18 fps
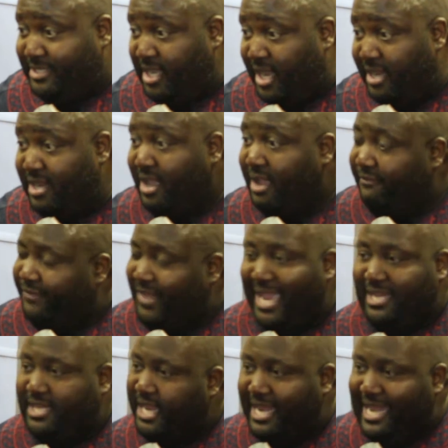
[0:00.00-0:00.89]
done,
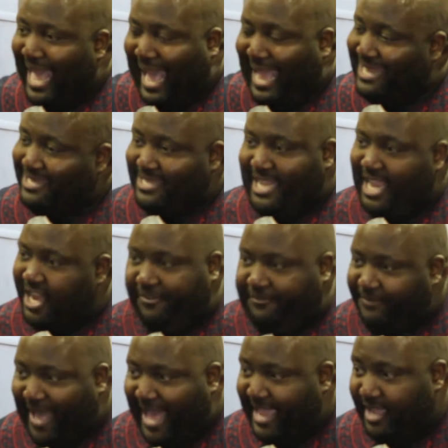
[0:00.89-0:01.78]
they didn't
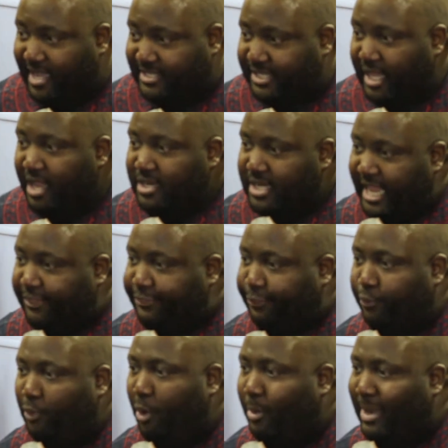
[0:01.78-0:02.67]
identify us. They
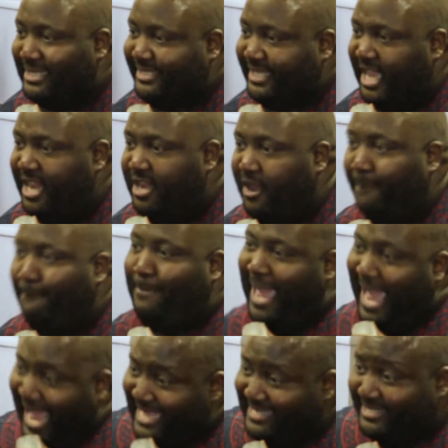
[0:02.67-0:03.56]
threw us in the
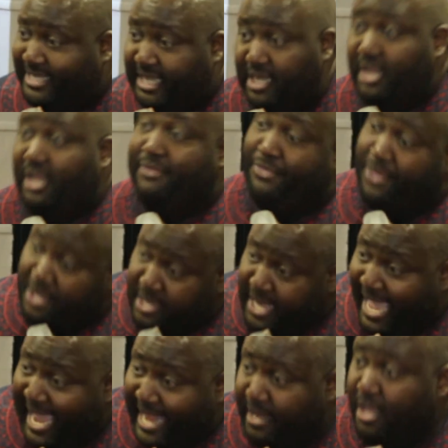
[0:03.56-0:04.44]
basket, in the
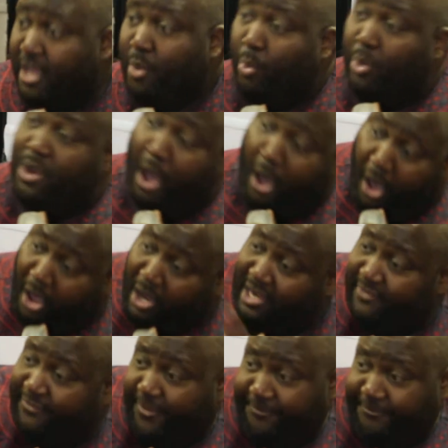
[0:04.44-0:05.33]
net, with
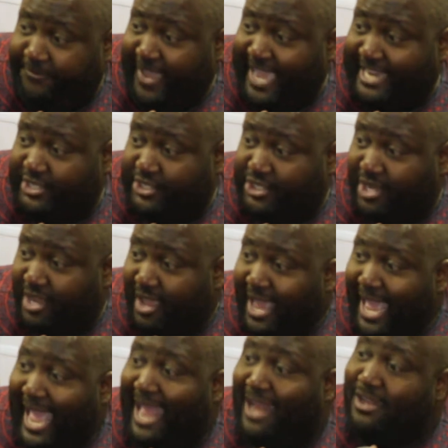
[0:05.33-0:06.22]
all of the fish.
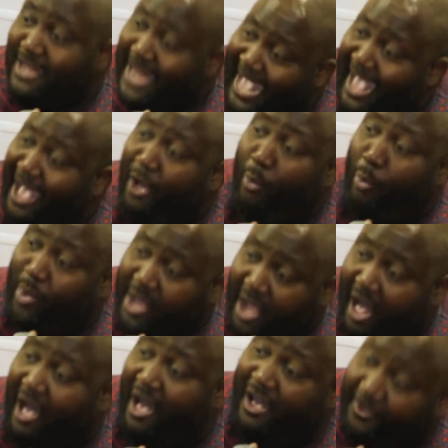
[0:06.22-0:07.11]
And now
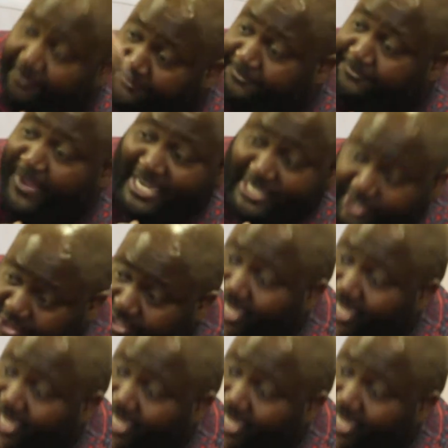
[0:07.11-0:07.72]
we are a fish